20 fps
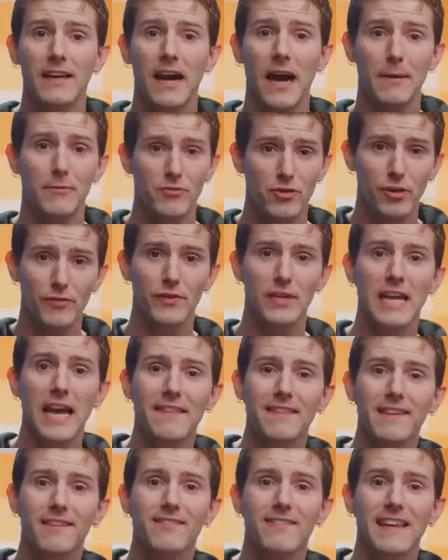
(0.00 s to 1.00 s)
I'm sure if you
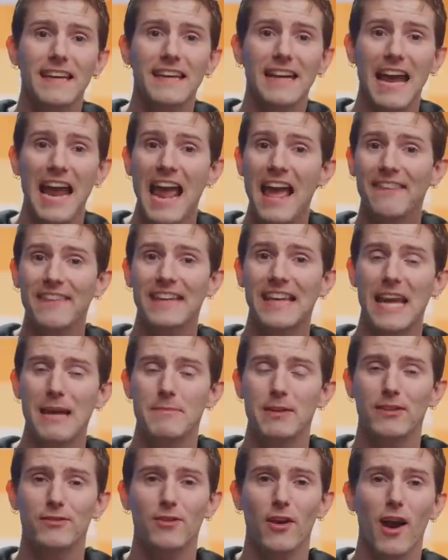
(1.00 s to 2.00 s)
get this thing and the
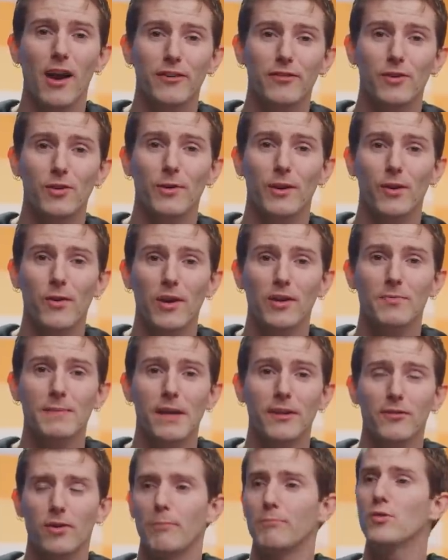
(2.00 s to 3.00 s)
gaming socks, you are going to be
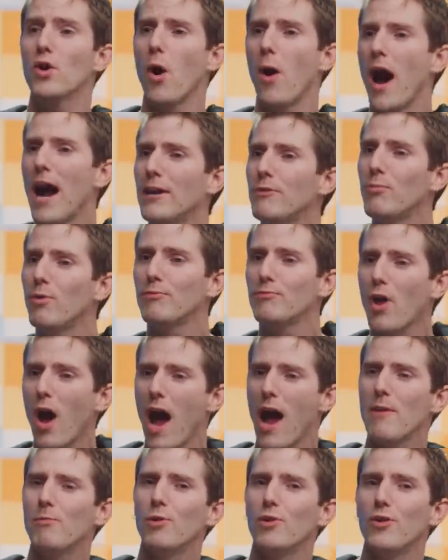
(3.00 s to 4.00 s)
on something. No, I will not,
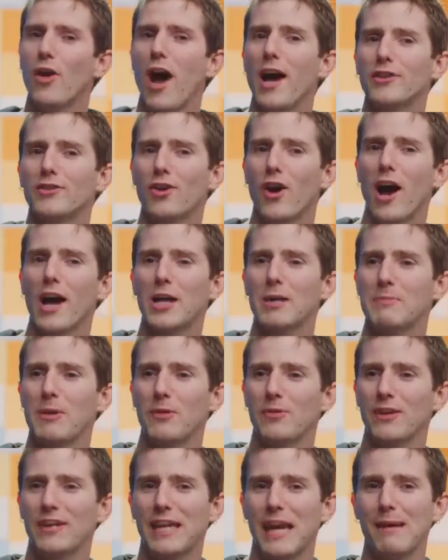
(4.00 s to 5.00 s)
I will not talk
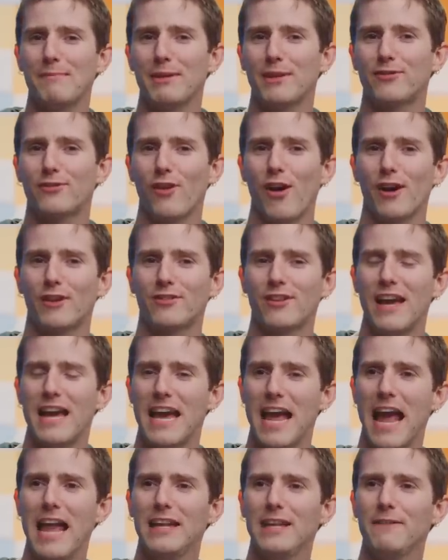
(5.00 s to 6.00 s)
about the gaming socks
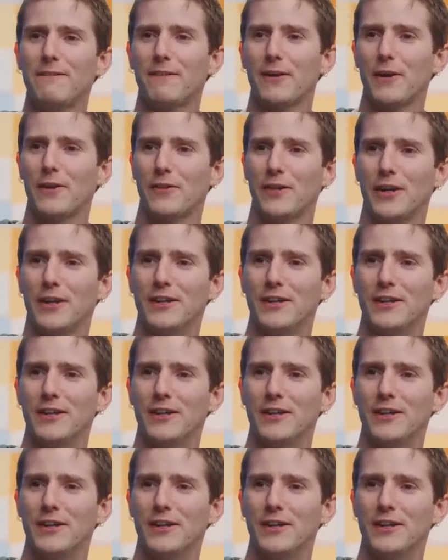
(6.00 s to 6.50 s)
any further.